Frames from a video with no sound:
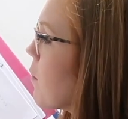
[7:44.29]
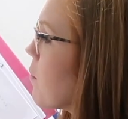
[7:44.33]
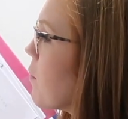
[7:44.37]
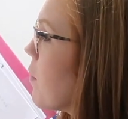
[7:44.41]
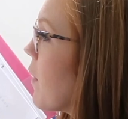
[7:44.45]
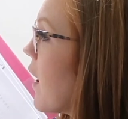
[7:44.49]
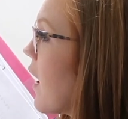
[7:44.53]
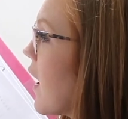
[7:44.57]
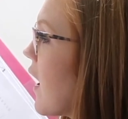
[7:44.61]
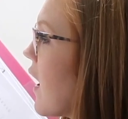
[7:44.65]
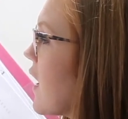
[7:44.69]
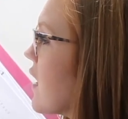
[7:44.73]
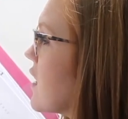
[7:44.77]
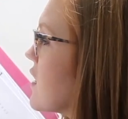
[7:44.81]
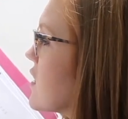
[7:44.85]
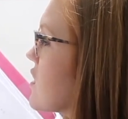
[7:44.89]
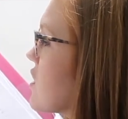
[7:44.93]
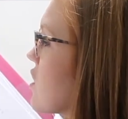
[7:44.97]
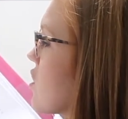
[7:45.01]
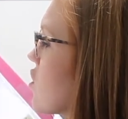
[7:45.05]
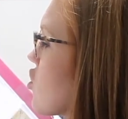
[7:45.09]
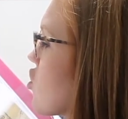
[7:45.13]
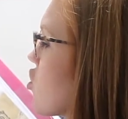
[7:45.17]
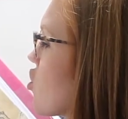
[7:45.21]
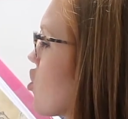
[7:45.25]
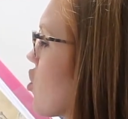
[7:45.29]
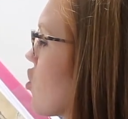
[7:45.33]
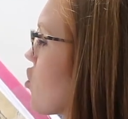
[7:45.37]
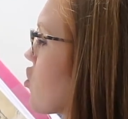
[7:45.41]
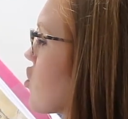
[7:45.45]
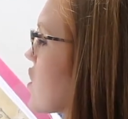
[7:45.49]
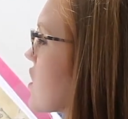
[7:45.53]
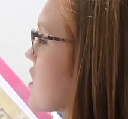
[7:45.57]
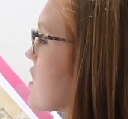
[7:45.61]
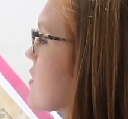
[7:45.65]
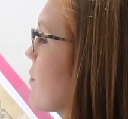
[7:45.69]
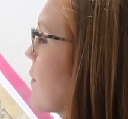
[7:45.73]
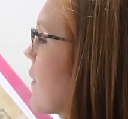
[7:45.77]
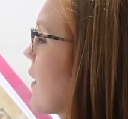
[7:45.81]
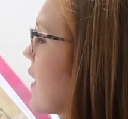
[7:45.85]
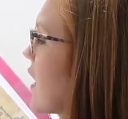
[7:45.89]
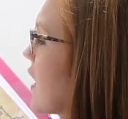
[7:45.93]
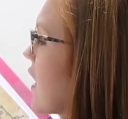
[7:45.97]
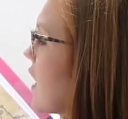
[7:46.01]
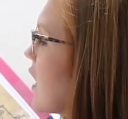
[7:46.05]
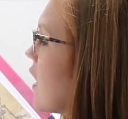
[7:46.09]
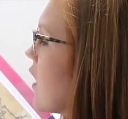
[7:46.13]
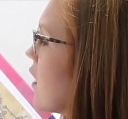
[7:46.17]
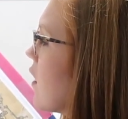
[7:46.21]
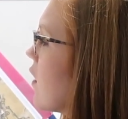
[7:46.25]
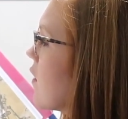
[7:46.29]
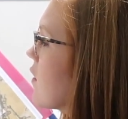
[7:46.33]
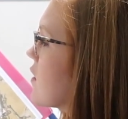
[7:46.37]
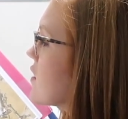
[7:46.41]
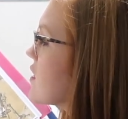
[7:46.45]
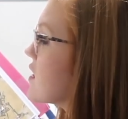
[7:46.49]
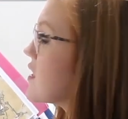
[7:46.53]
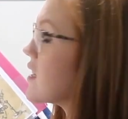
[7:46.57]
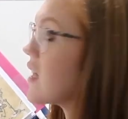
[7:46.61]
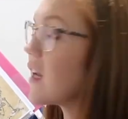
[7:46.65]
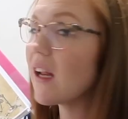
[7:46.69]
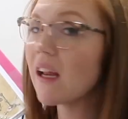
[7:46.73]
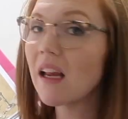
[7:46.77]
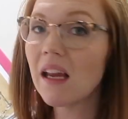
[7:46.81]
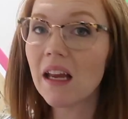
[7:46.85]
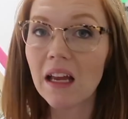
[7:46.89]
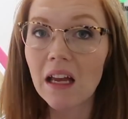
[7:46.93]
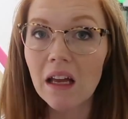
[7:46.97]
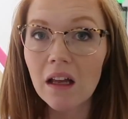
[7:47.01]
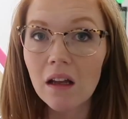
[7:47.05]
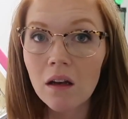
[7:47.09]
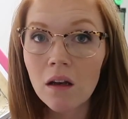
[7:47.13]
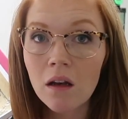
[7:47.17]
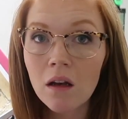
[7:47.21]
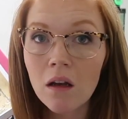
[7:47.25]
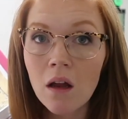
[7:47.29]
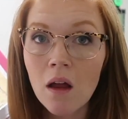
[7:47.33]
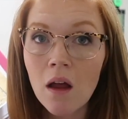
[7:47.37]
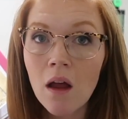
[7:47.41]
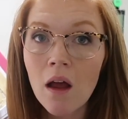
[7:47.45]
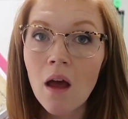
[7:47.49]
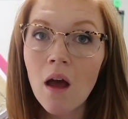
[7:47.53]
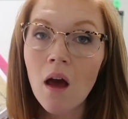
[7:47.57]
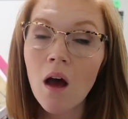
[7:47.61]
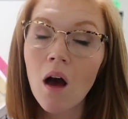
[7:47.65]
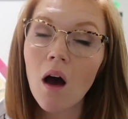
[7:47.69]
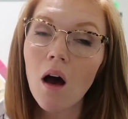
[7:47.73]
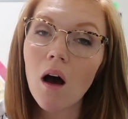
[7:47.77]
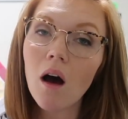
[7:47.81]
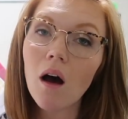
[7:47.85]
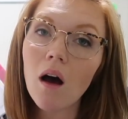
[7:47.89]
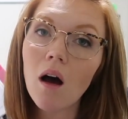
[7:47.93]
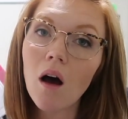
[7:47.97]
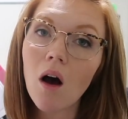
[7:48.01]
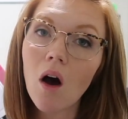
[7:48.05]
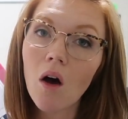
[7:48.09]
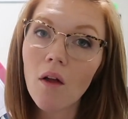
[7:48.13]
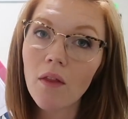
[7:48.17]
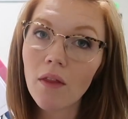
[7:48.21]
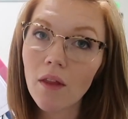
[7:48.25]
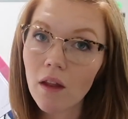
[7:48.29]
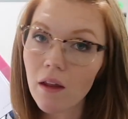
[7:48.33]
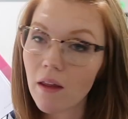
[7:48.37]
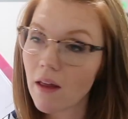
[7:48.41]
but she'll just be sitting in on the